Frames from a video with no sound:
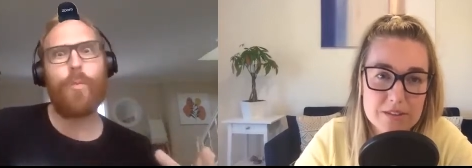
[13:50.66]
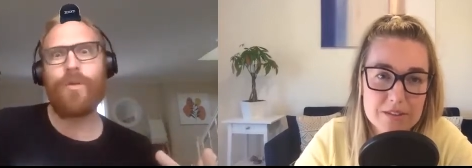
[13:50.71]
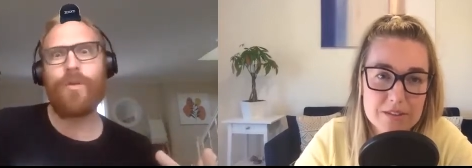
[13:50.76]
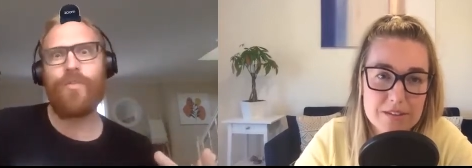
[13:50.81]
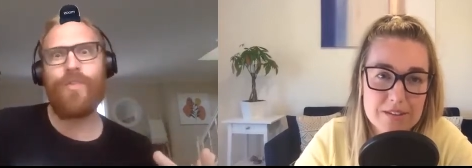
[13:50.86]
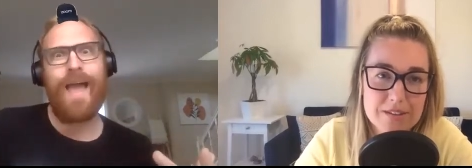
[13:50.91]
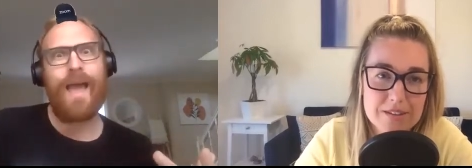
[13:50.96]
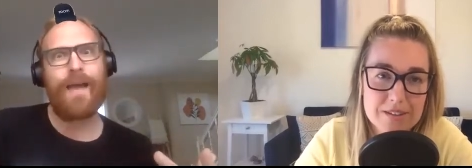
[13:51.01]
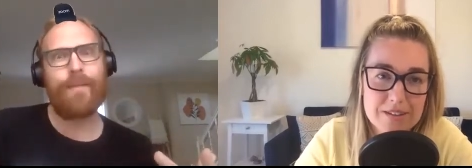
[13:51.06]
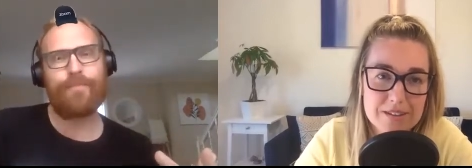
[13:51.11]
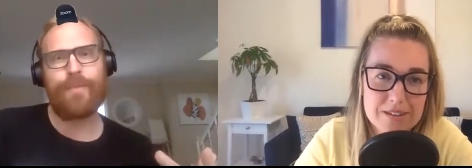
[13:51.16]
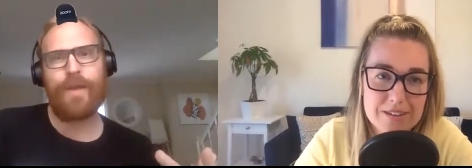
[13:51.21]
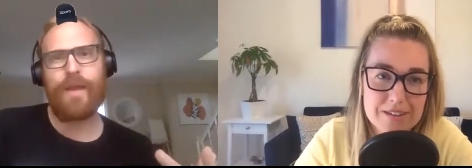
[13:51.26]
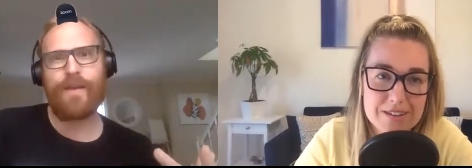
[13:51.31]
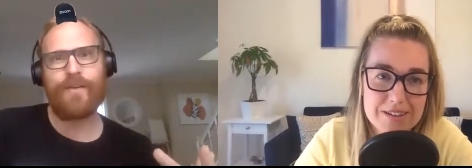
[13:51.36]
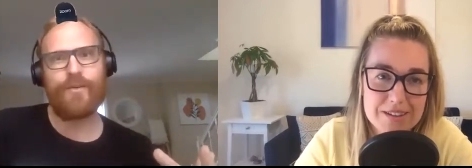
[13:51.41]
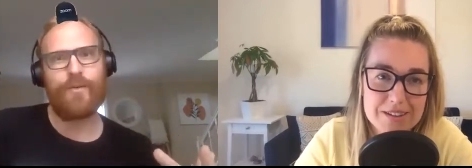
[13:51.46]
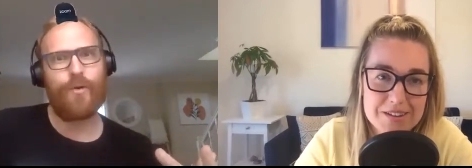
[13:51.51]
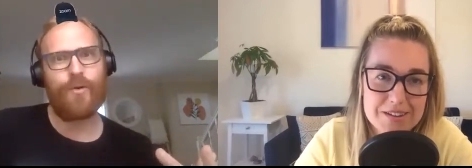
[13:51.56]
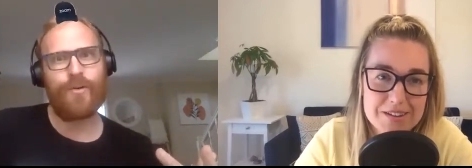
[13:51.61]
Speaker 1: open that
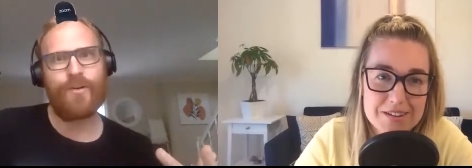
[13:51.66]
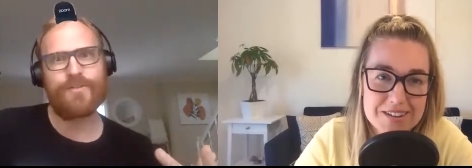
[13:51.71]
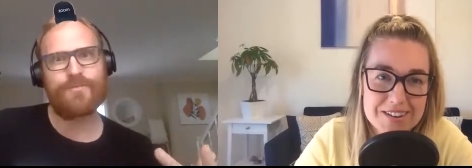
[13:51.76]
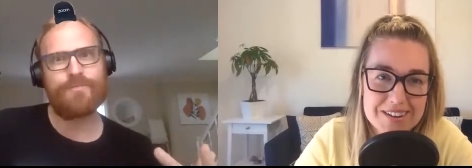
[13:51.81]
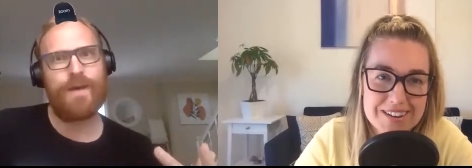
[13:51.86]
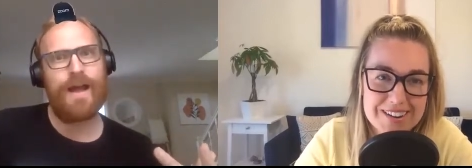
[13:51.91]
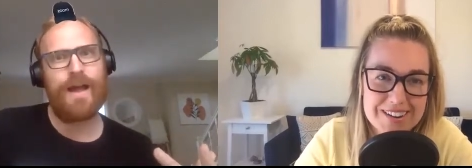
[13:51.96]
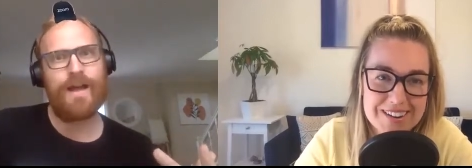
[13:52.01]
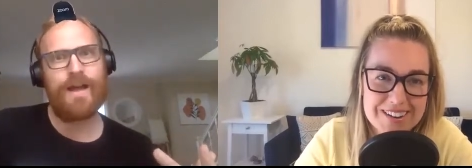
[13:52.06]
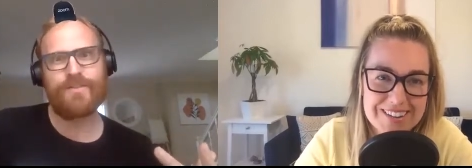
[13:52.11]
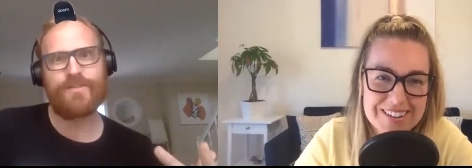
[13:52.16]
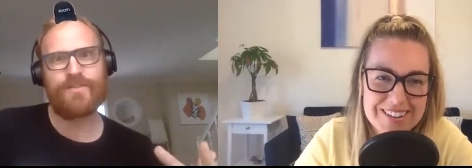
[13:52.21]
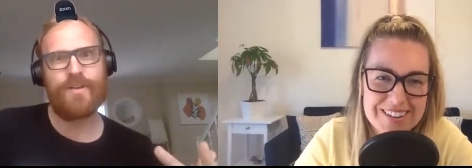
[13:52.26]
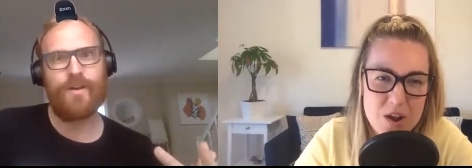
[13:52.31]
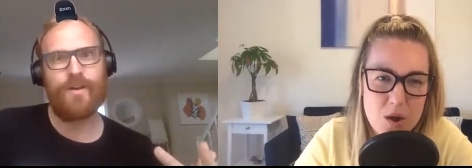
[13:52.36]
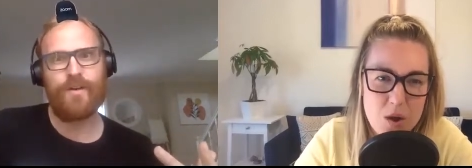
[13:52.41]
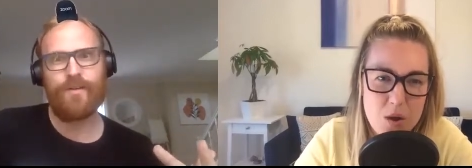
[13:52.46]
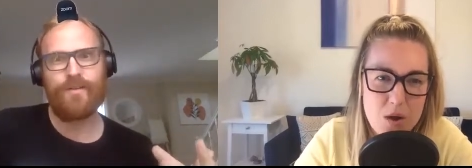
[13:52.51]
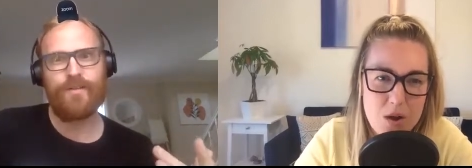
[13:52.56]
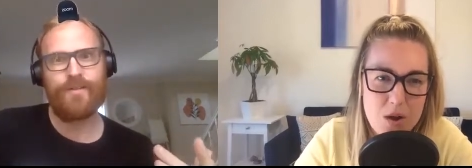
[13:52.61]
Pandora's box,
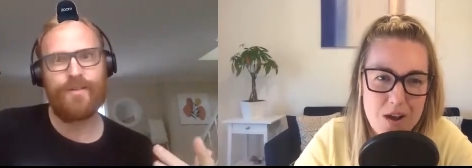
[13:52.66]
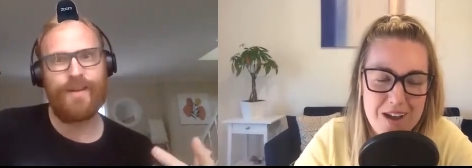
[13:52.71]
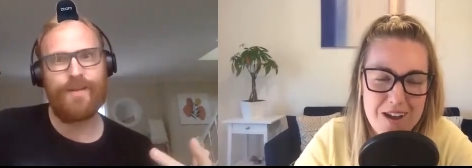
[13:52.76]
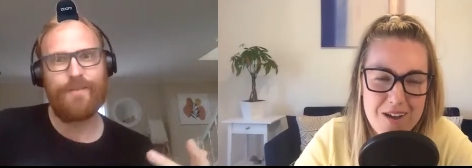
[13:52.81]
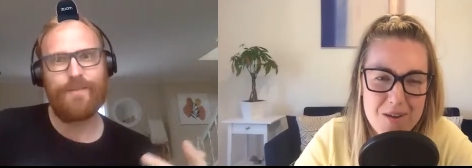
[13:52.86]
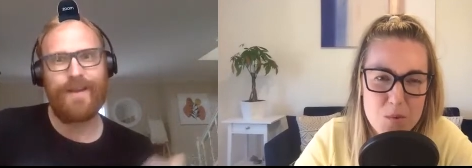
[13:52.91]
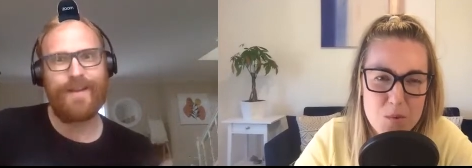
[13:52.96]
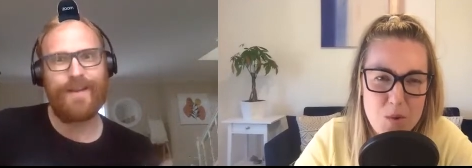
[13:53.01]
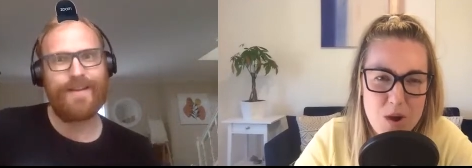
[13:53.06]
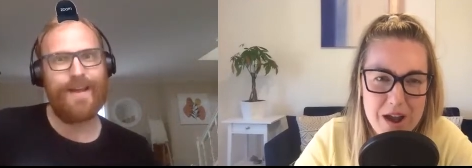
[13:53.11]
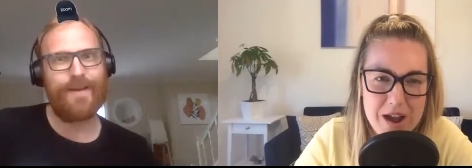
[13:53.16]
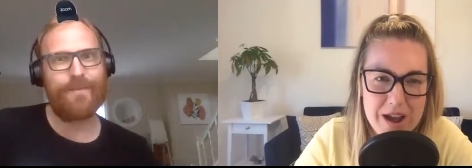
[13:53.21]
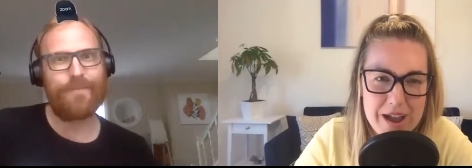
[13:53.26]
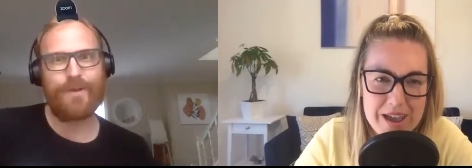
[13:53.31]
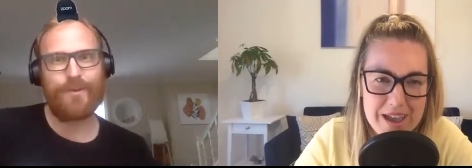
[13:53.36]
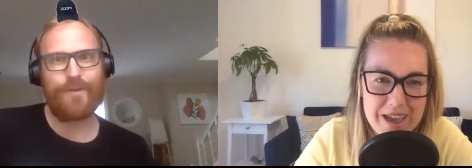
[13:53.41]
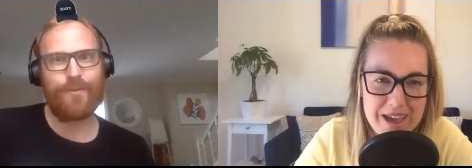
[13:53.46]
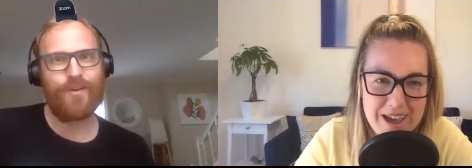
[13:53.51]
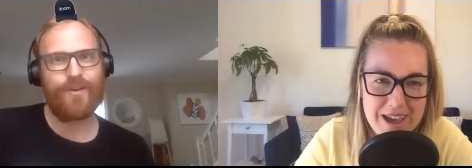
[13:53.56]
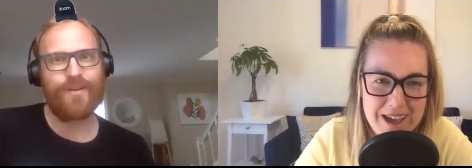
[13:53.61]
though. It what? might not
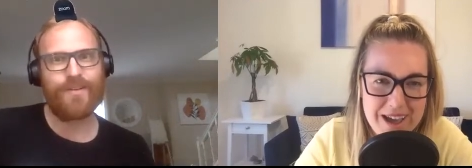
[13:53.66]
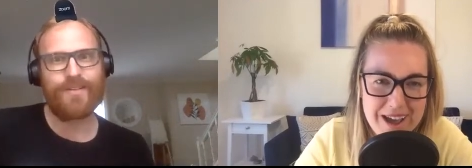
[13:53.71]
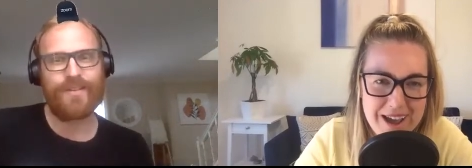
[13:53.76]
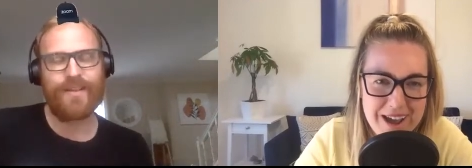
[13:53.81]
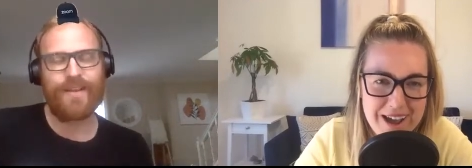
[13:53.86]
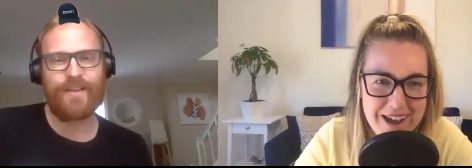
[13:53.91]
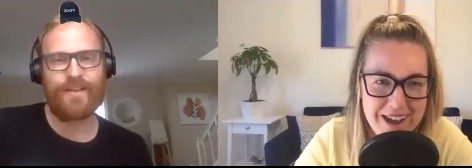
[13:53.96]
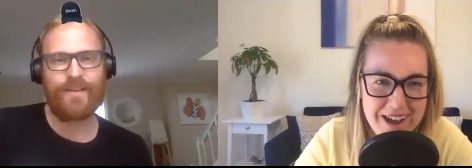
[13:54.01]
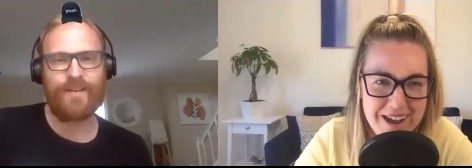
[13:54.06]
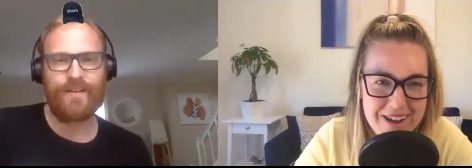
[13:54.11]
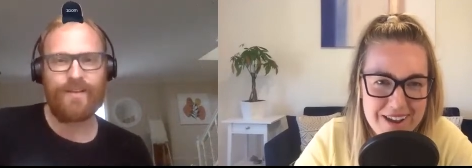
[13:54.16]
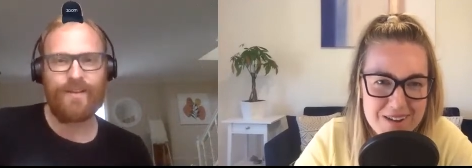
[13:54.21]
be worth it.